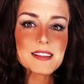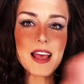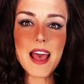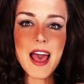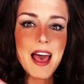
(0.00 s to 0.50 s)

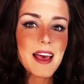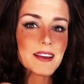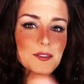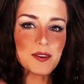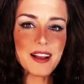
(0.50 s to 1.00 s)
and
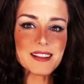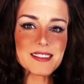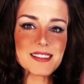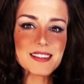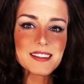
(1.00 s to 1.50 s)
rest.
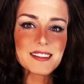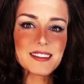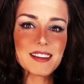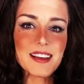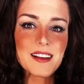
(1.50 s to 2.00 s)

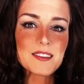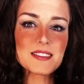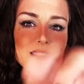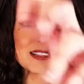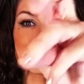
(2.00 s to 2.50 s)

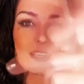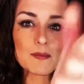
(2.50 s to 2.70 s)
Sleep.